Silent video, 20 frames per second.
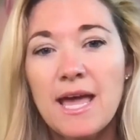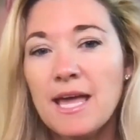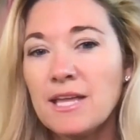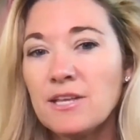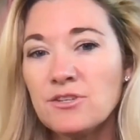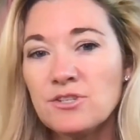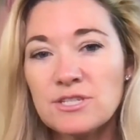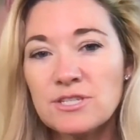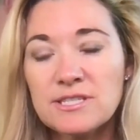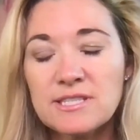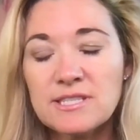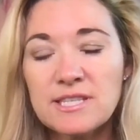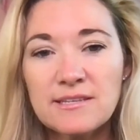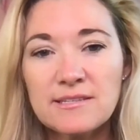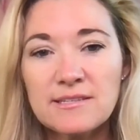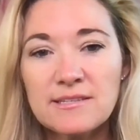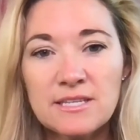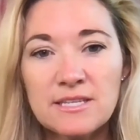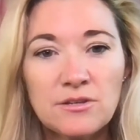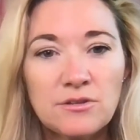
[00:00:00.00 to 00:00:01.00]
And just
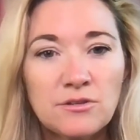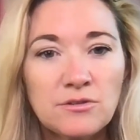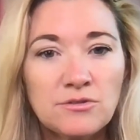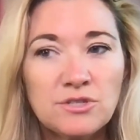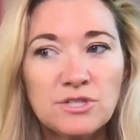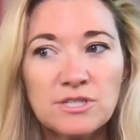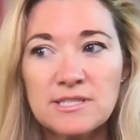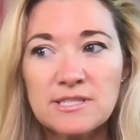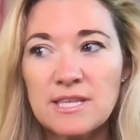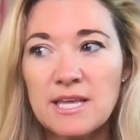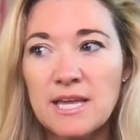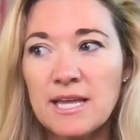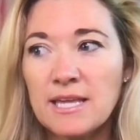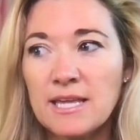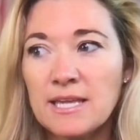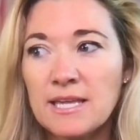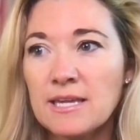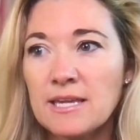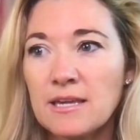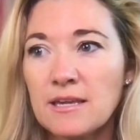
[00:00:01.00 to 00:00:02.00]
like a skill, just
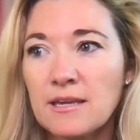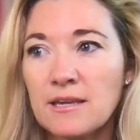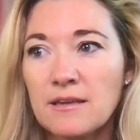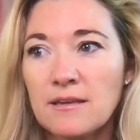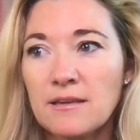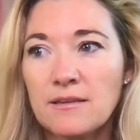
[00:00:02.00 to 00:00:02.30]
like,